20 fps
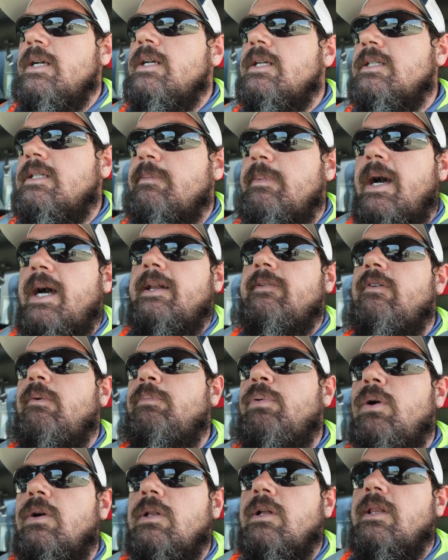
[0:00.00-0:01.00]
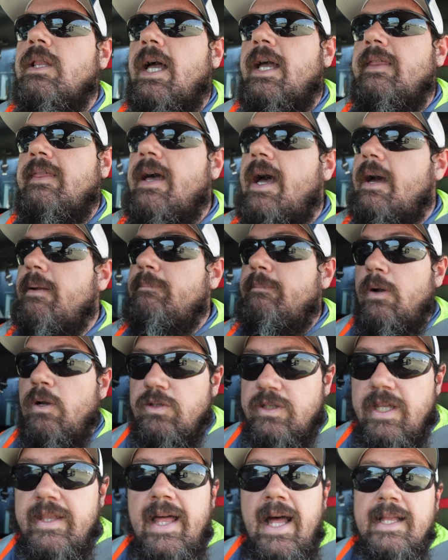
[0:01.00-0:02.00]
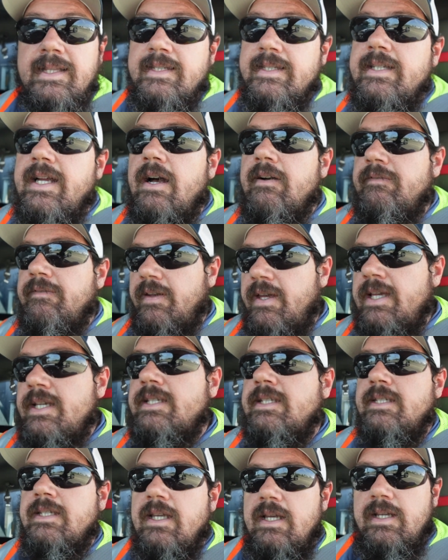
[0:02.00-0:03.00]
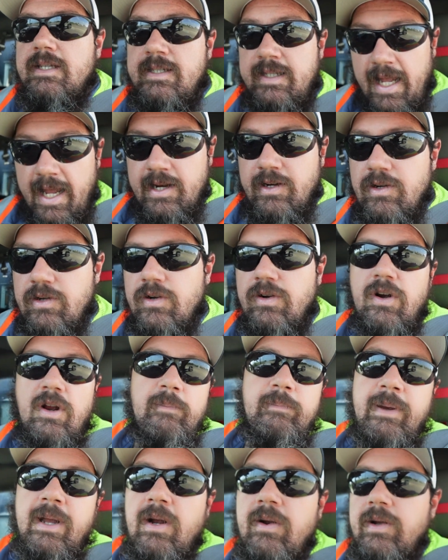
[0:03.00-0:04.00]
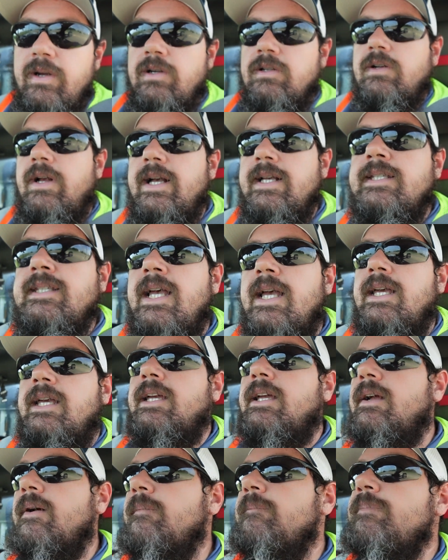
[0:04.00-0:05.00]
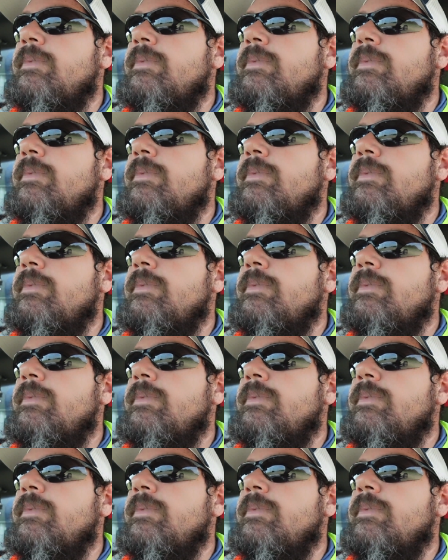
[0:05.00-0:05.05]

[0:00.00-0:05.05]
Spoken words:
some kind of a puller like that, most of that stuff is standard or imperial or SAE.